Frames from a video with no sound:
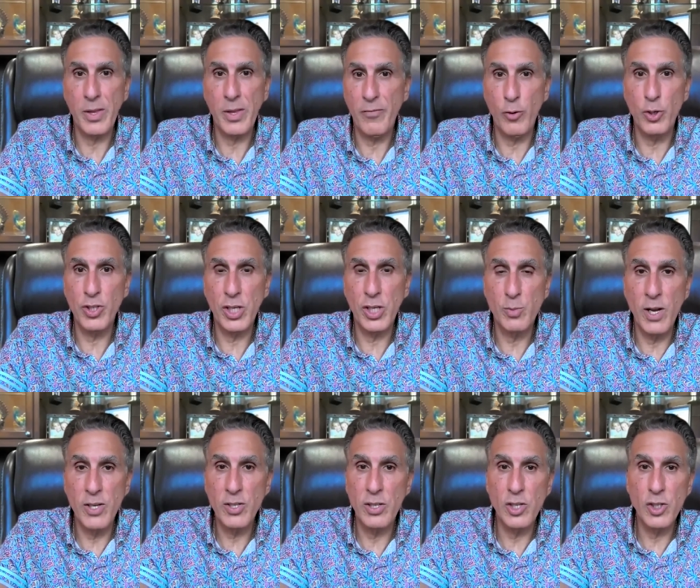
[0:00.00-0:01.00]
The first 6
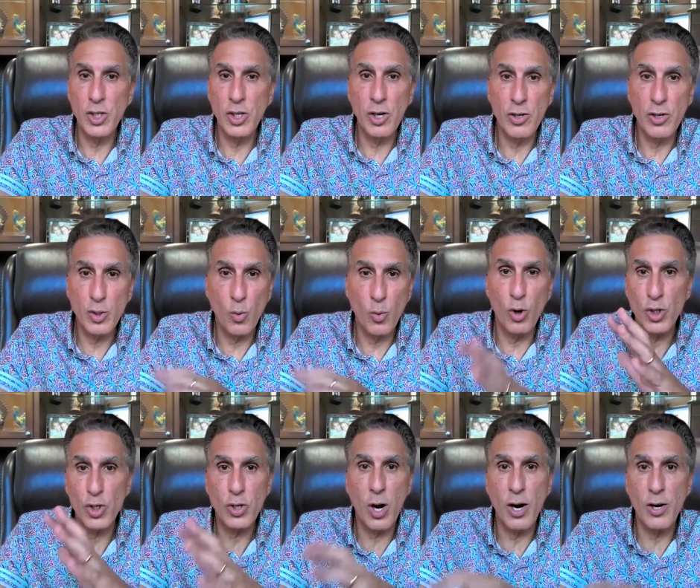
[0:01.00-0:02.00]
months of this year is the
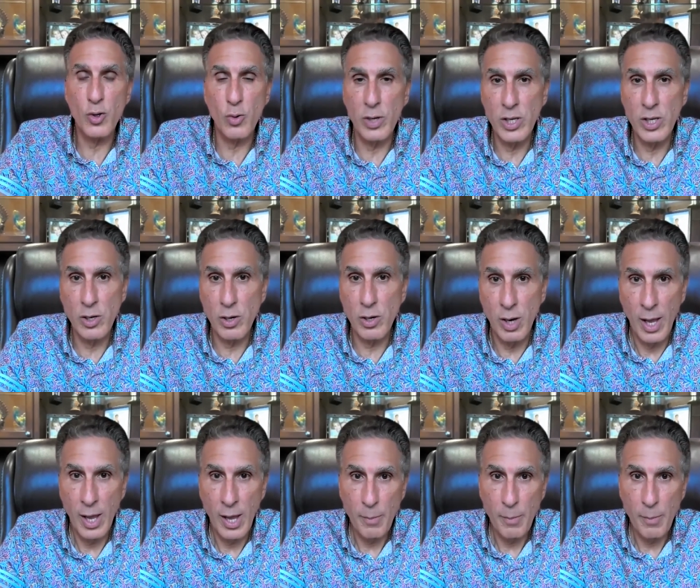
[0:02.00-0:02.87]
worst start to a year,